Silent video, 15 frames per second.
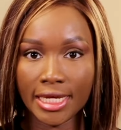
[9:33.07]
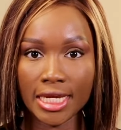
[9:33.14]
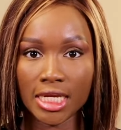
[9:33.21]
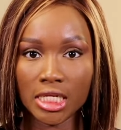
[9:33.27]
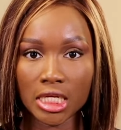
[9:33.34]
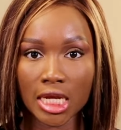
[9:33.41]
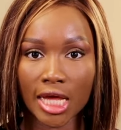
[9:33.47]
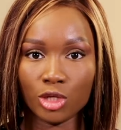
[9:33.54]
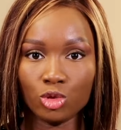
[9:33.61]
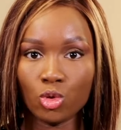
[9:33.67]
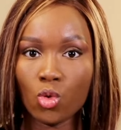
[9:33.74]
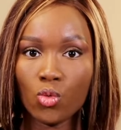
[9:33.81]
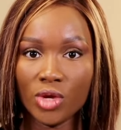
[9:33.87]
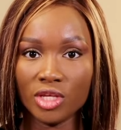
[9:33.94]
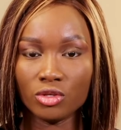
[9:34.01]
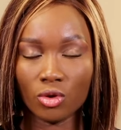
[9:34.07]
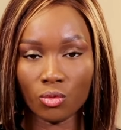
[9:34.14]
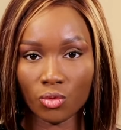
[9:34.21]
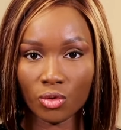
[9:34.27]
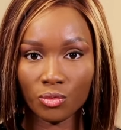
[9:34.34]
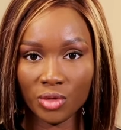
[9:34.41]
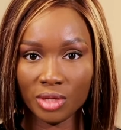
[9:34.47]
kg in like 2 weeks or
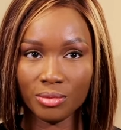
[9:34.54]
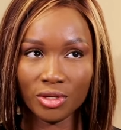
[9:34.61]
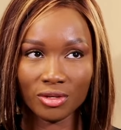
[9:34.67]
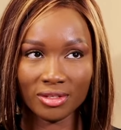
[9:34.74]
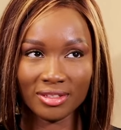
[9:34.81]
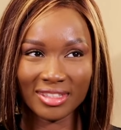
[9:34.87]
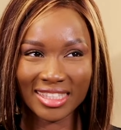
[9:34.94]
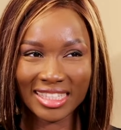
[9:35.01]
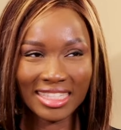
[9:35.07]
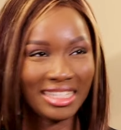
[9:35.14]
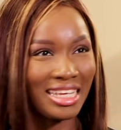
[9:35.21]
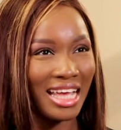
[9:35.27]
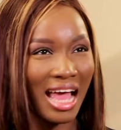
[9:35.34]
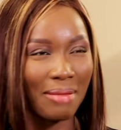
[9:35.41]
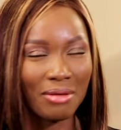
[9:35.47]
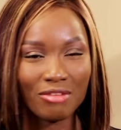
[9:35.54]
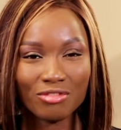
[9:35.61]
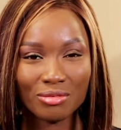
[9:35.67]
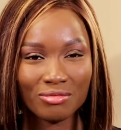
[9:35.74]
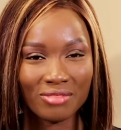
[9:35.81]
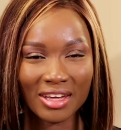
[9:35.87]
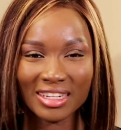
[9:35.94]
1 week. Because apart
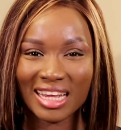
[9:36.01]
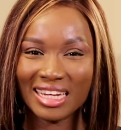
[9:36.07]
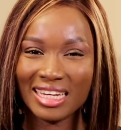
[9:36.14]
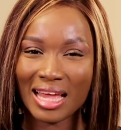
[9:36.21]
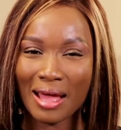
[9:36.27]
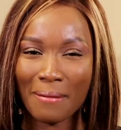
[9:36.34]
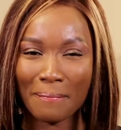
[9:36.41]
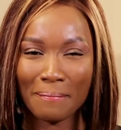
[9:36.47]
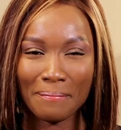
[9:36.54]
from the fact that there are